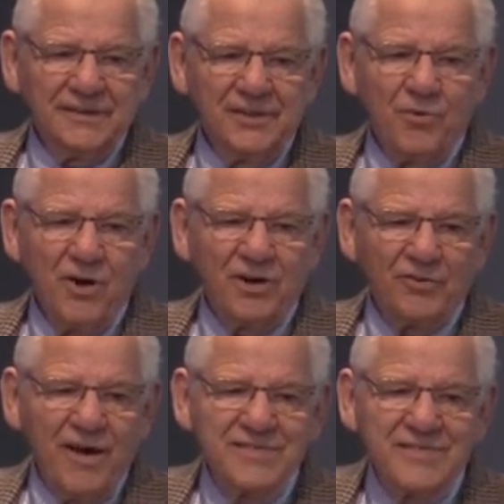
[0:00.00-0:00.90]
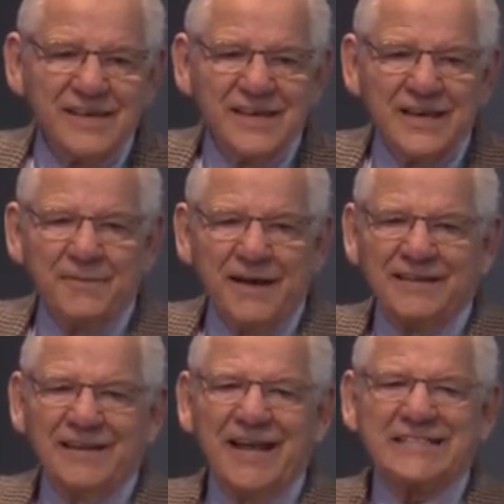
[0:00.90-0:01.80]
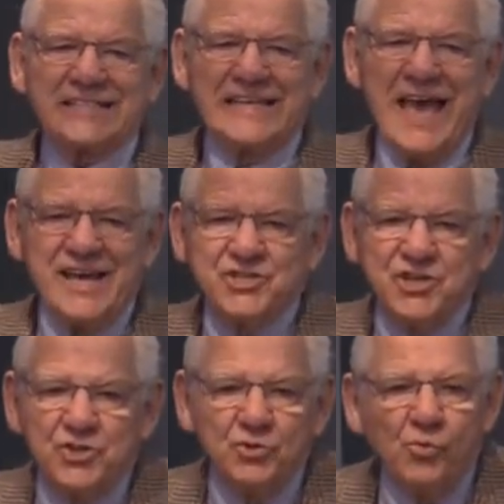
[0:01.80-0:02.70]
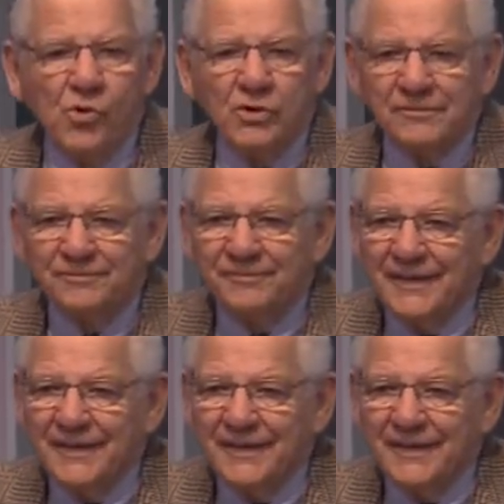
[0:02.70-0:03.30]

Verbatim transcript: You walk around thinking about the next gadget you want.